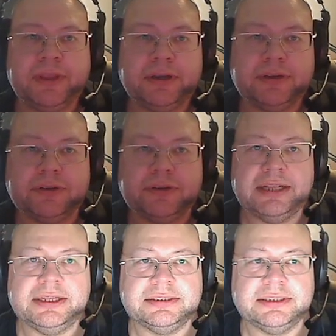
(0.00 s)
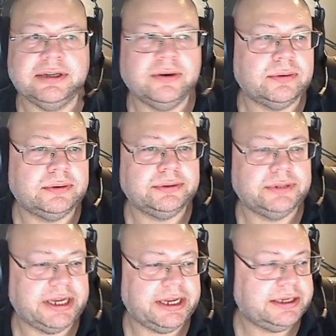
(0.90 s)
So is the goal
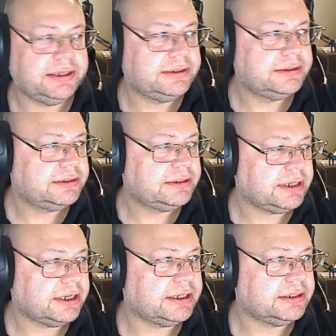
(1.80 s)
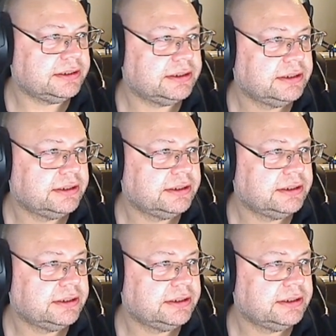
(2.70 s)
today. And